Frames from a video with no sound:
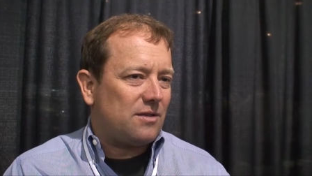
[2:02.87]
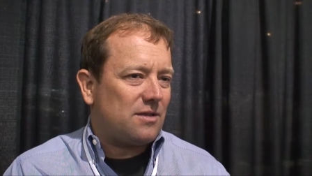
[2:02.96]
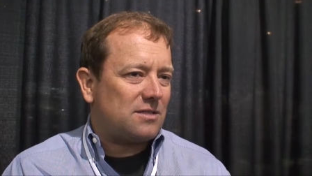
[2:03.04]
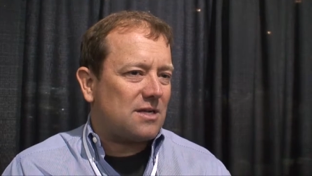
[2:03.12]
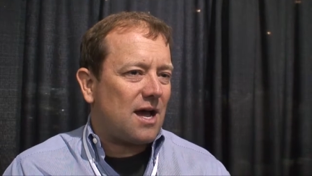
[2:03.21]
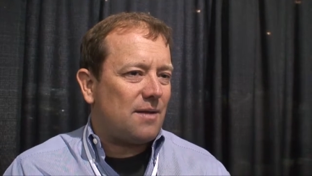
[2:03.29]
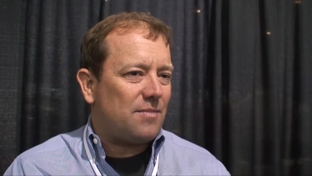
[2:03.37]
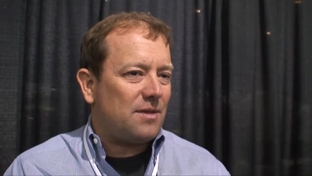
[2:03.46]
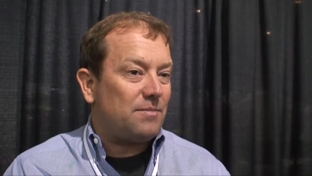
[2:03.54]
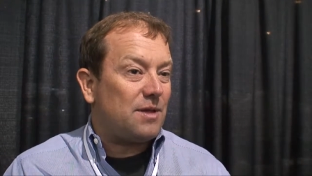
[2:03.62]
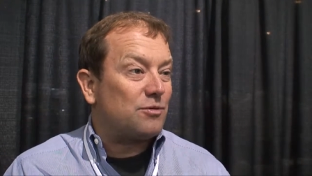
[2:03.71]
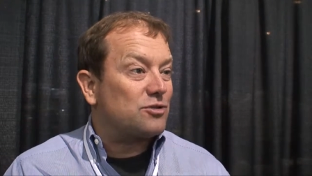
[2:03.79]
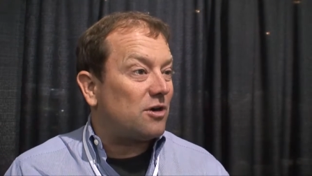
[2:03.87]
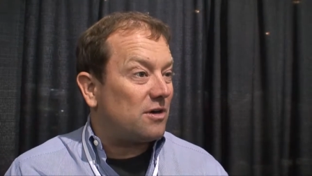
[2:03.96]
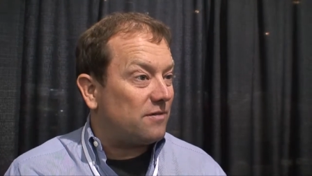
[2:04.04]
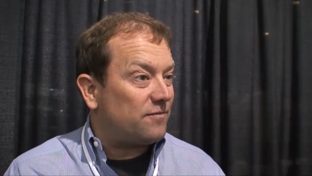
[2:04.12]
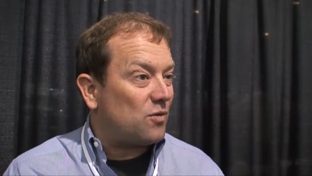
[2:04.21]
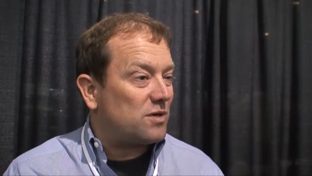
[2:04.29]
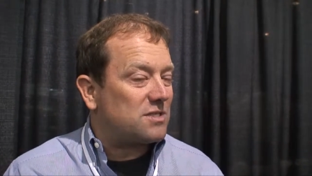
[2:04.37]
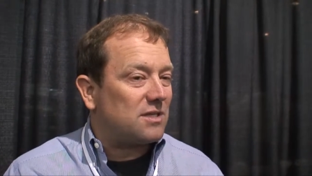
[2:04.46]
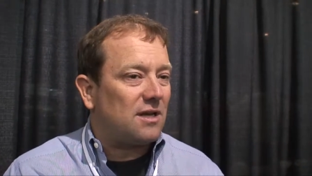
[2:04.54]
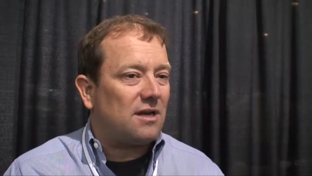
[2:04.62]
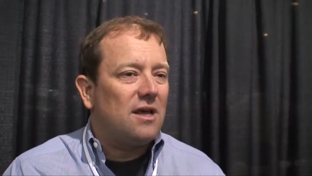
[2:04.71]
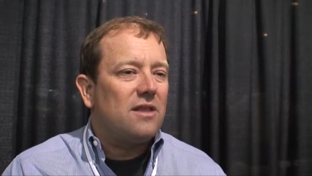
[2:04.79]
the time that people started enforcing
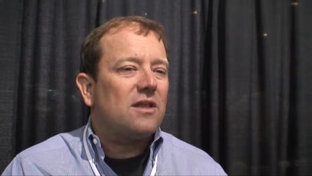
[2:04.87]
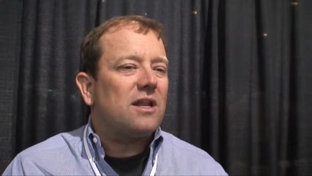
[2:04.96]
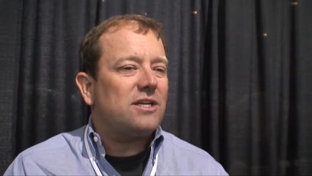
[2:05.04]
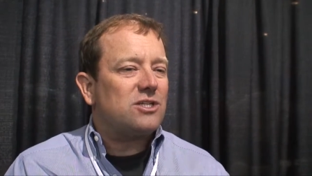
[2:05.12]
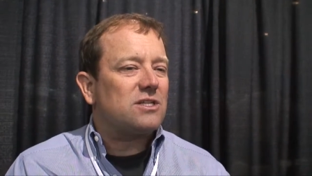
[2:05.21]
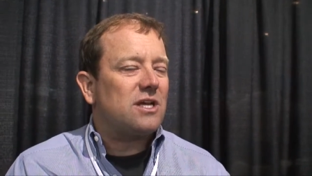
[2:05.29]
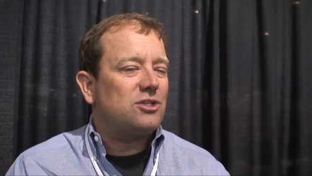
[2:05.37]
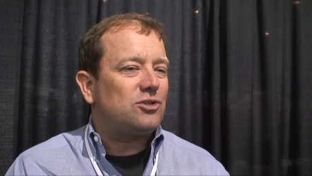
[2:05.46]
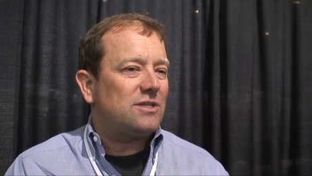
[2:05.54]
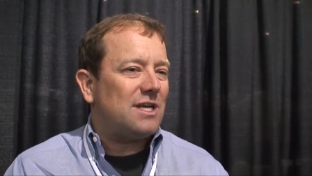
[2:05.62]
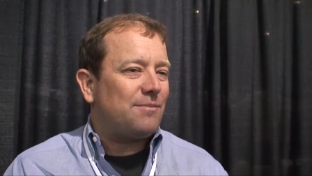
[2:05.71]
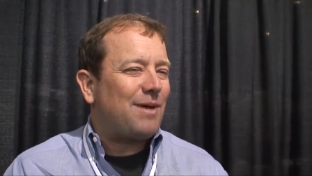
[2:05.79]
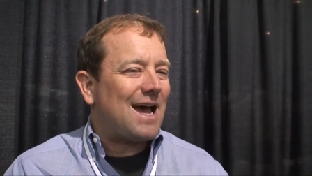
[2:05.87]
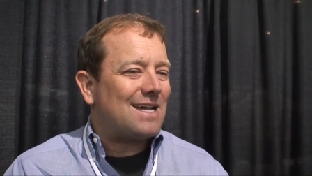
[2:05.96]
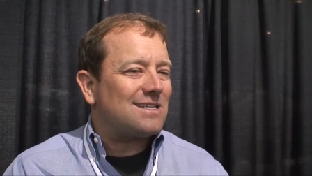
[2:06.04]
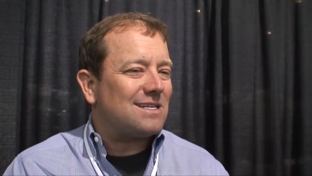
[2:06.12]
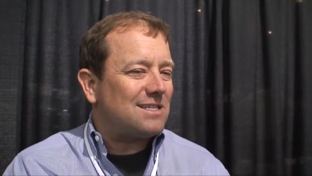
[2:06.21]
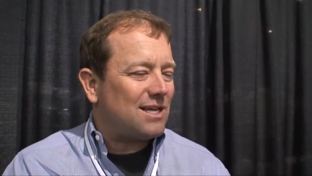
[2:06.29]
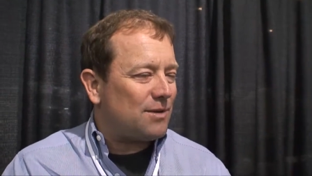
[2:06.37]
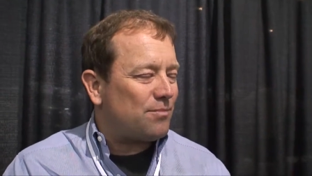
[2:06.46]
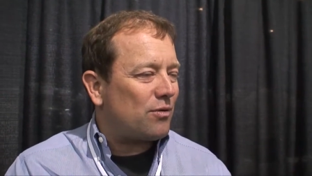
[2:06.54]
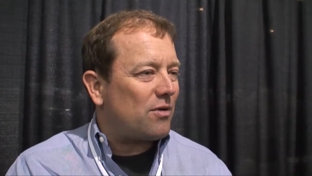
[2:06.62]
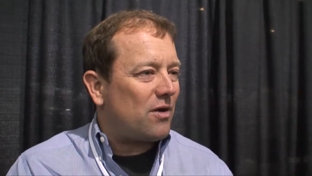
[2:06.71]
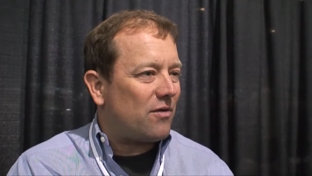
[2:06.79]
it, the legislature did pass a
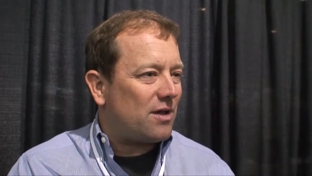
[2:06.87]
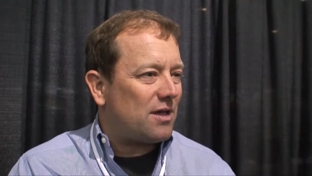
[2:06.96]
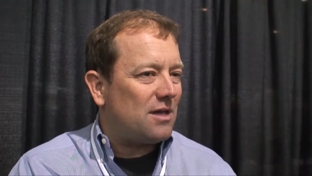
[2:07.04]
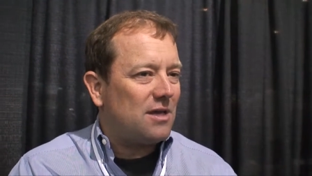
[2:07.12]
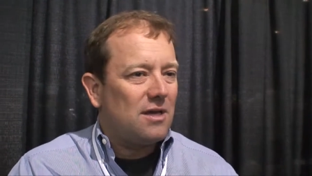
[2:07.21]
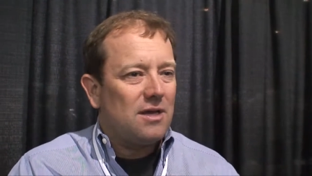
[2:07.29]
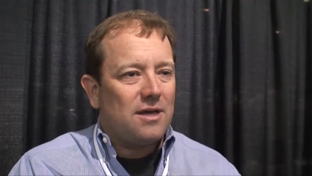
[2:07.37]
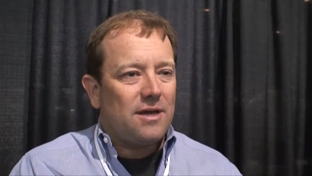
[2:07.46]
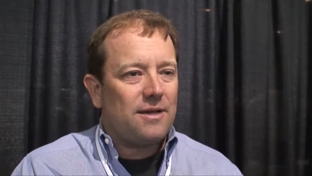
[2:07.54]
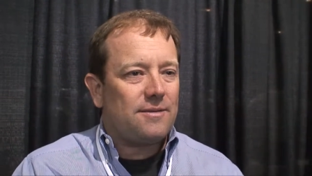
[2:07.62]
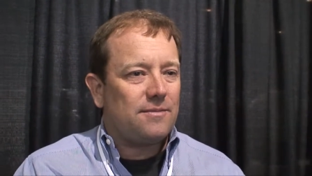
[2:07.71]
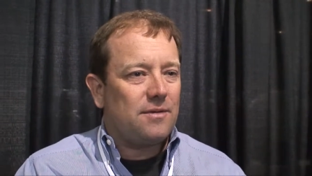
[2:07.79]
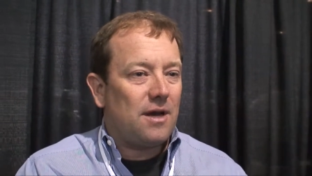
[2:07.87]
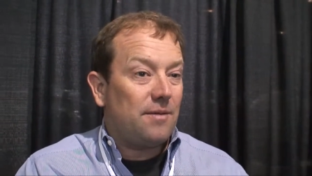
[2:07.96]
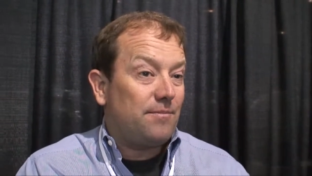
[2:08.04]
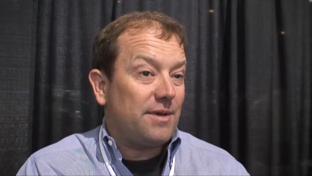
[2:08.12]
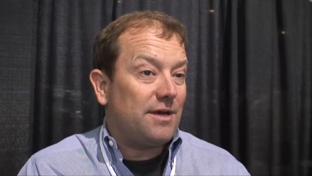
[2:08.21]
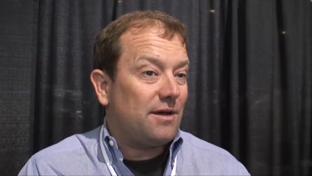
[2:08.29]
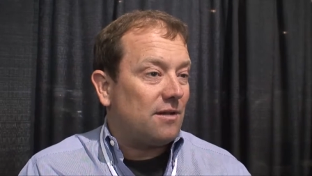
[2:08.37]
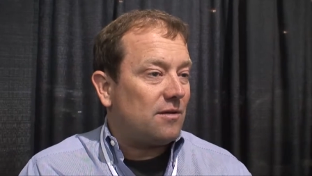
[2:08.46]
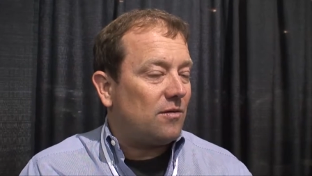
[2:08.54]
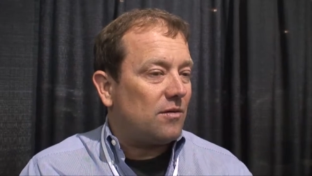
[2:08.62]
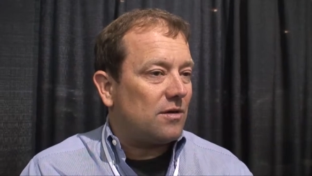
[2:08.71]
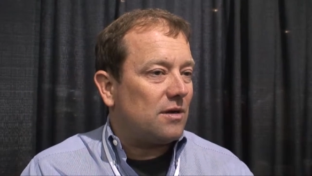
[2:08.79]
temporary uh, bill
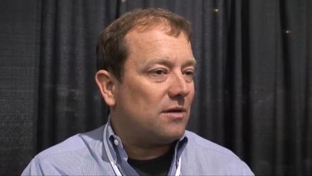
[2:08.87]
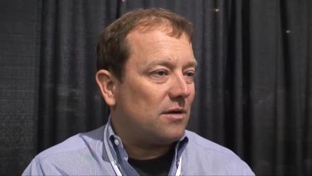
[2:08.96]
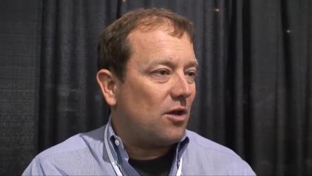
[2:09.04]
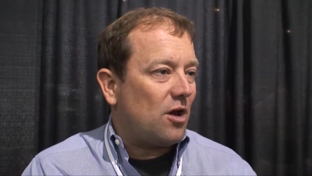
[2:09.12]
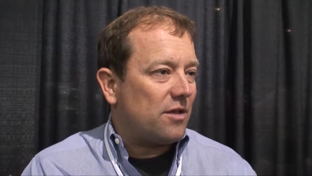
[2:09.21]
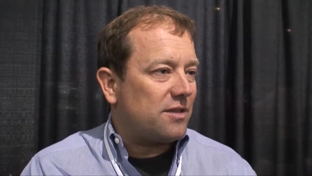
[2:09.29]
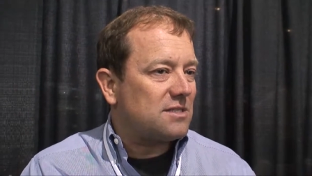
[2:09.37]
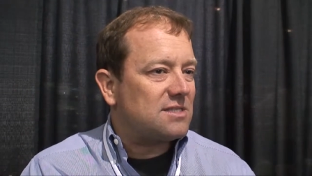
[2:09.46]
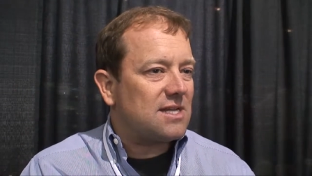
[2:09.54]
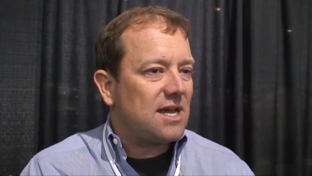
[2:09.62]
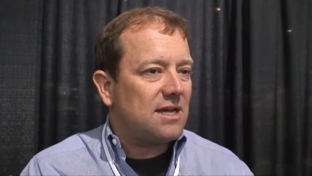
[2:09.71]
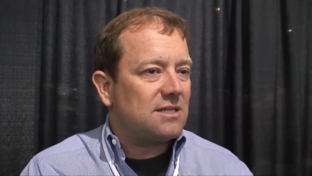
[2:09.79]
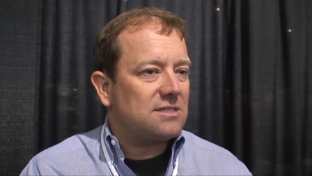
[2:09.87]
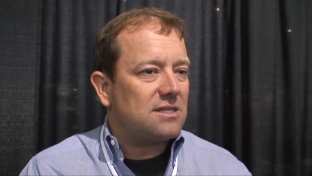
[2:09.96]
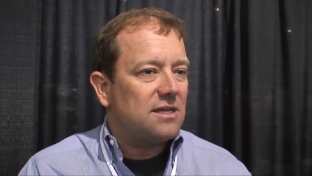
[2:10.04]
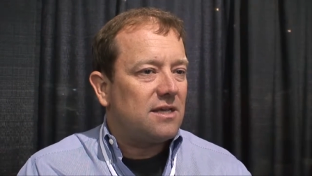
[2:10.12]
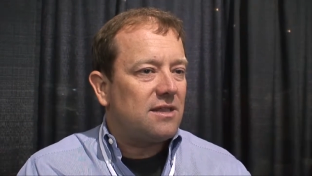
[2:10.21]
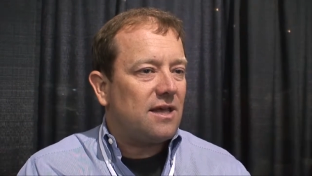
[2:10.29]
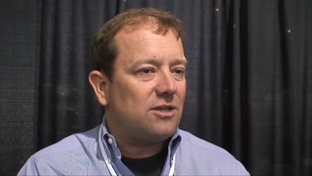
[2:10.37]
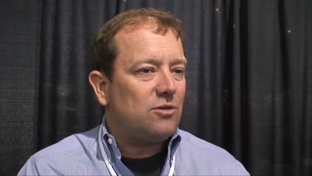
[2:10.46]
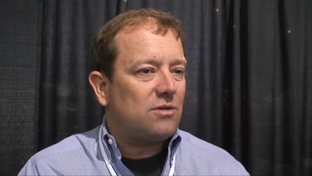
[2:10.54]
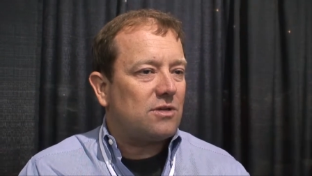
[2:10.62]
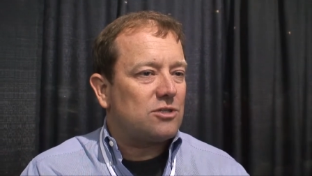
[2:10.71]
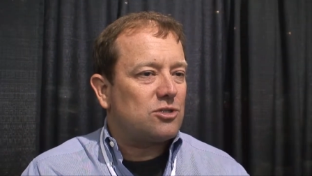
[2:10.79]
or a law that says that you
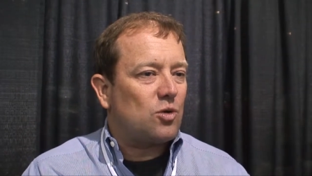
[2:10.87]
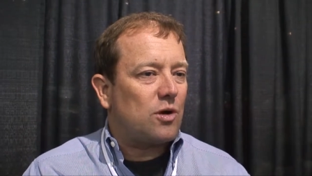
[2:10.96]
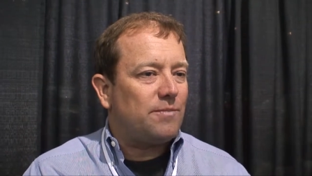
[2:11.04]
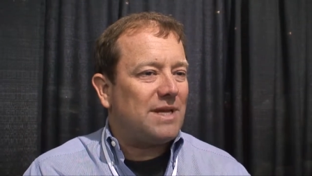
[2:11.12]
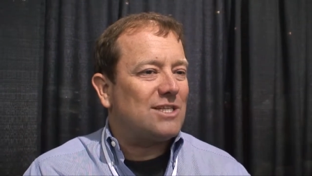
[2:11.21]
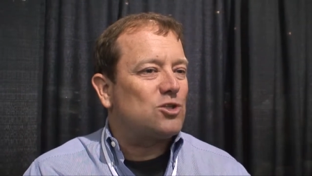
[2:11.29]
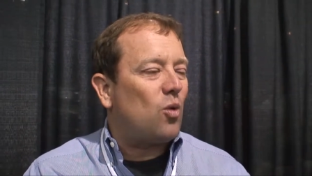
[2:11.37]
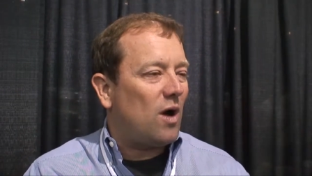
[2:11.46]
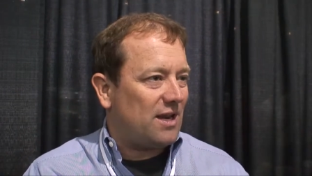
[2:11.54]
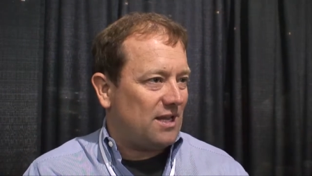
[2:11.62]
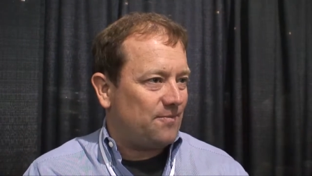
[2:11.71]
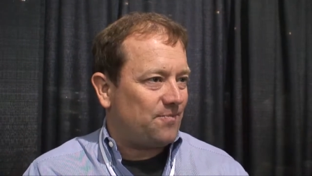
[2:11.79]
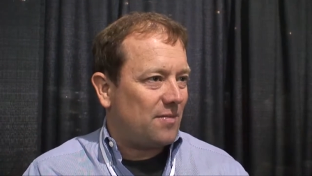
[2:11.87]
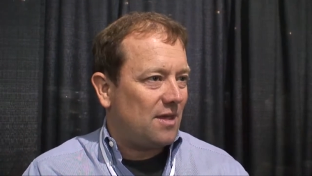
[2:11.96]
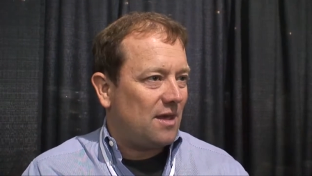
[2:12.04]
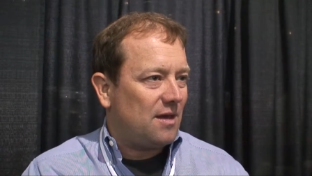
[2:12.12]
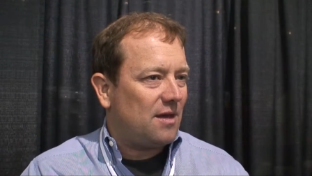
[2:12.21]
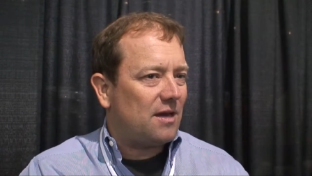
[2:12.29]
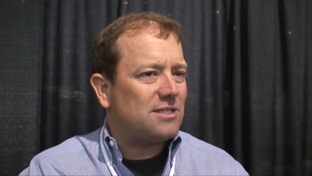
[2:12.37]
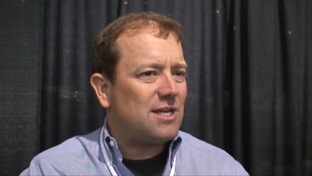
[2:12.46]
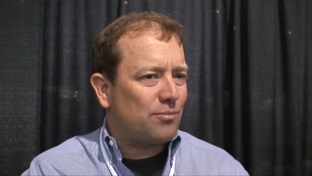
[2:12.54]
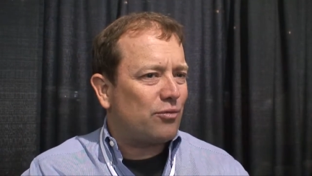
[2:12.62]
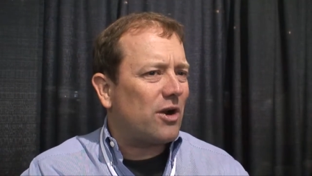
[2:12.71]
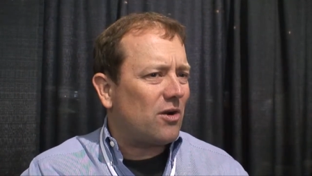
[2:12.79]
can store B20 uh,
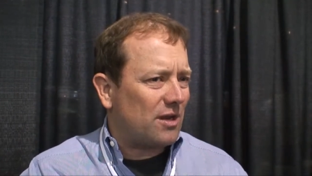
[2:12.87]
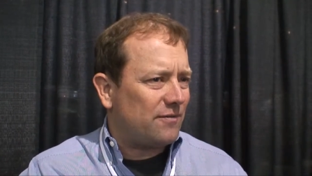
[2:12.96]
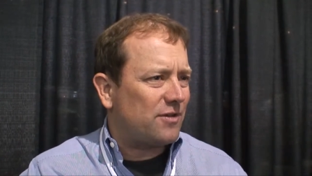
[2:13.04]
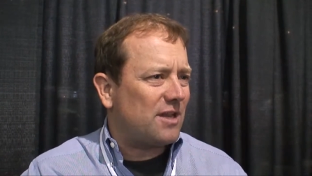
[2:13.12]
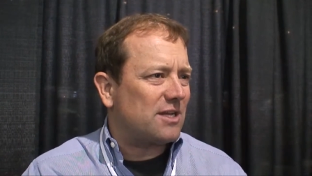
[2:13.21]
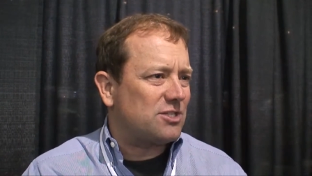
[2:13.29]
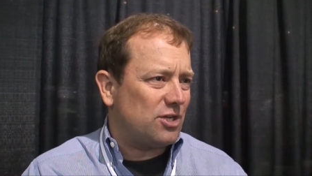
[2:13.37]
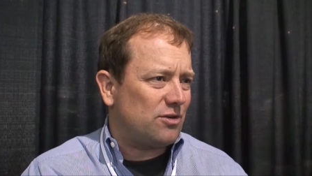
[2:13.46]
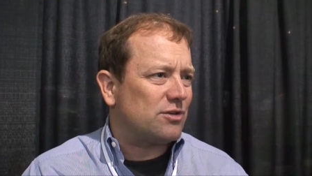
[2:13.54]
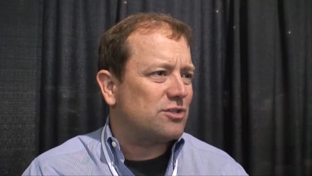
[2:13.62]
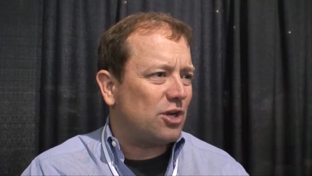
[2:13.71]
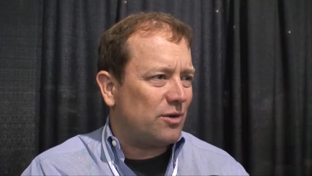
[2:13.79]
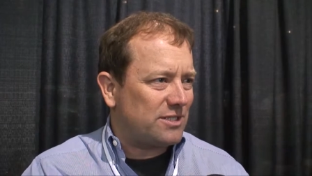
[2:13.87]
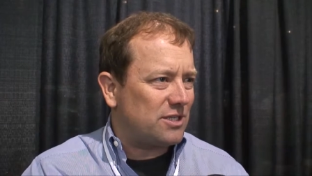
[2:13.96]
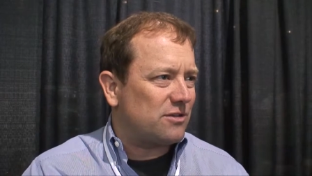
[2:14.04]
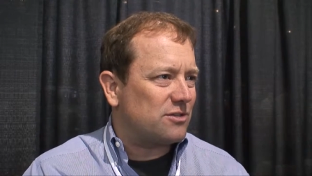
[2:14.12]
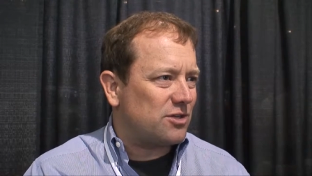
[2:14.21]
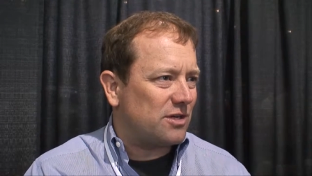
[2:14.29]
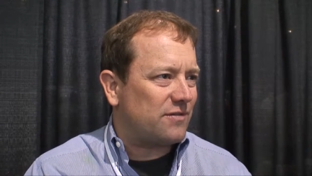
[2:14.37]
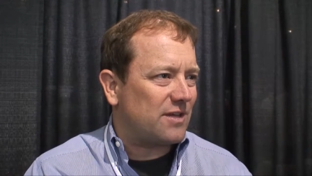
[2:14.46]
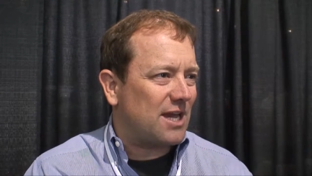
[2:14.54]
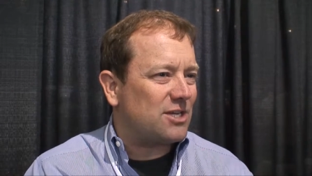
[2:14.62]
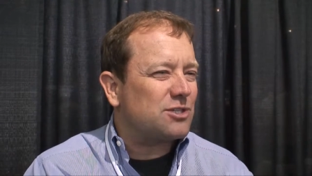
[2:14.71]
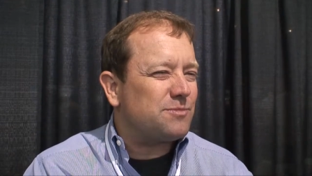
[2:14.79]
temporarily for the next year or so until the
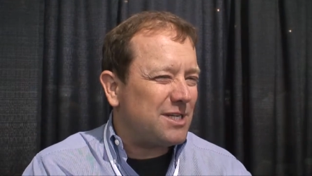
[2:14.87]
certifications.